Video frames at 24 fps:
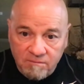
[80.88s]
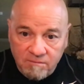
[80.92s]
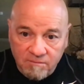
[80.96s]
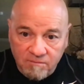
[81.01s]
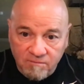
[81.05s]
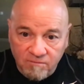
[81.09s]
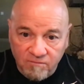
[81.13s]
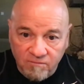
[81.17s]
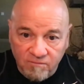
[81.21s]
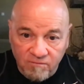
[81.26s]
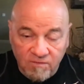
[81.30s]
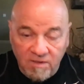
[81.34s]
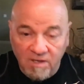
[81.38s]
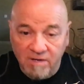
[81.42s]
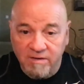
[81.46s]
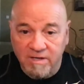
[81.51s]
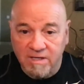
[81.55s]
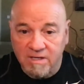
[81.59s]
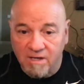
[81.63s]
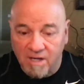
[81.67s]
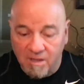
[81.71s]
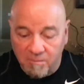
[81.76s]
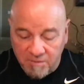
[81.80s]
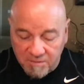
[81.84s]
Very
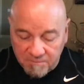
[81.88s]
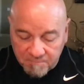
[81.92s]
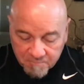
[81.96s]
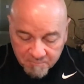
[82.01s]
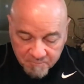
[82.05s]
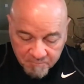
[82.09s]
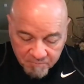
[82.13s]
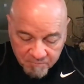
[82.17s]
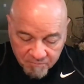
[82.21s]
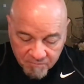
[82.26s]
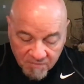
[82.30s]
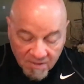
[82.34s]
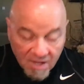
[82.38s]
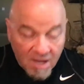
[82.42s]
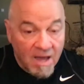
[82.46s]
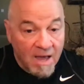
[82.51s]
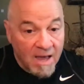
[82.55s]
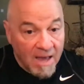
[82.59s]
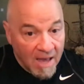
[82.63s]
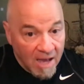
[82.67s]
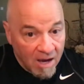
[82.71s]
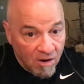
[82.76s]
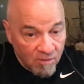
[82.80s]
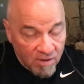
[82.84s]
common.
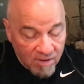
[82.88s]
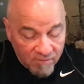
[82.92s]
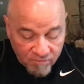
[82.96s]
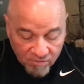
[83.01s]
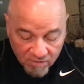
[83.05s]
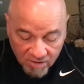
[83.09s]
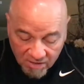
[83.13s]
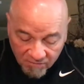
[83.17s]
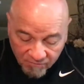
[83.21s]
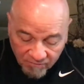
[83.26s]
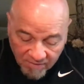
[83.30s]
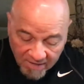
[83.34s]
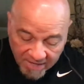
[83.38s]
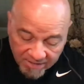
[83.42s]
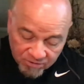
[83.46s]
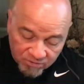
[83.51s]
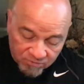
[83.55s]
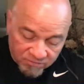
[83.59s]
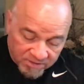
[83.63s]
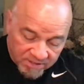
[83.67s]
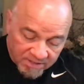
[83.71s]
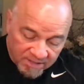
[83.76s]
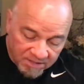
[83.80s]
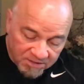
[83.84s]
However, if I do
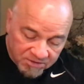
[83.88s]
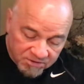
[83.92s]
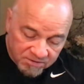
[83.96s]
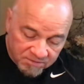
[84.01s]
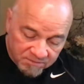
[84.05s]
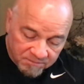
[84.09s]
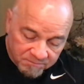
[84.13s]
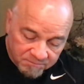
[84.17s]
this,